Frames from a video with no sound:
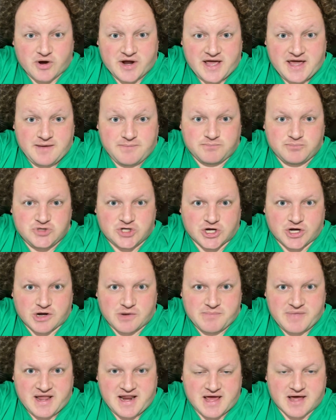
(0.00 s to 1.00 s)
He took an
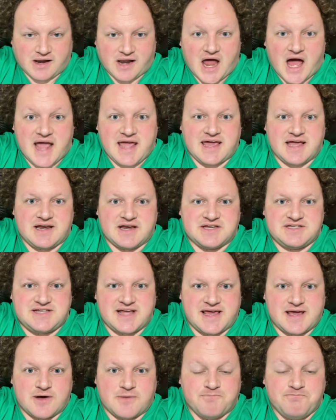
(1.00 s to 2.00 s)
immediate liking to
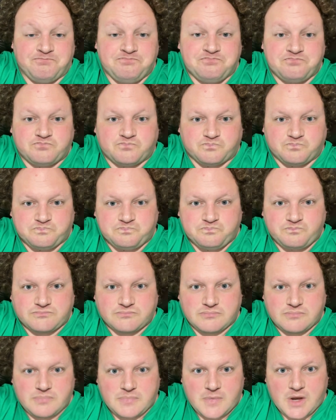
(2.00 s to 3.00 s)
Tim,
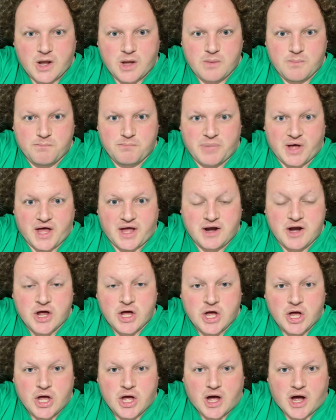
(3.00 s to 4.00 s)
but
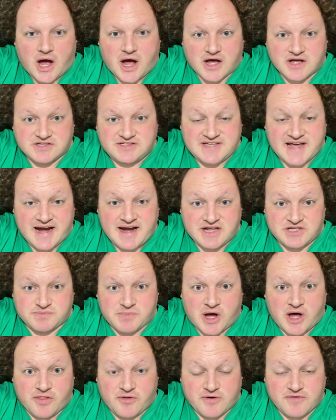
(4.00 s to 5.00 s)
Sandy's
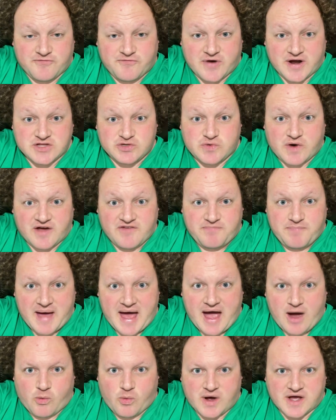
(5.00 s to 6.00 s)
mother and Fred's wife,
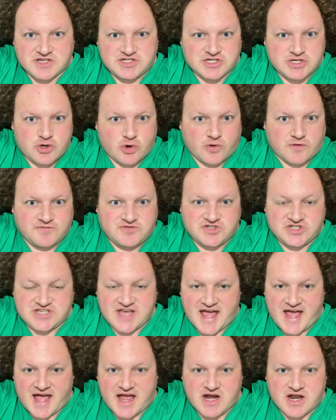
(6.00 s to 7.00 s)
Pat Wessendorf,
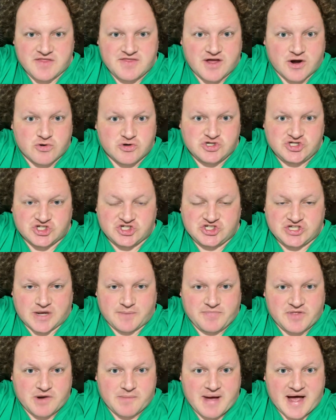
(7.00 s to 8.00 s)
said there was just
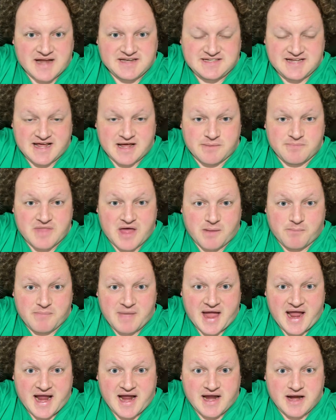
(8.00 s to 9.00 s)
something about Tim
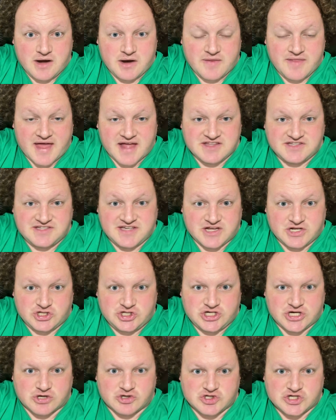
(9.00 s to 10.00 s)
that sent
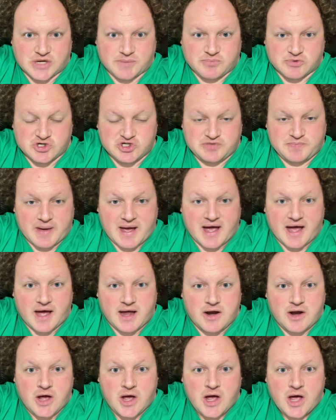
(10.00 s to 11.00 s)
chills up her spine.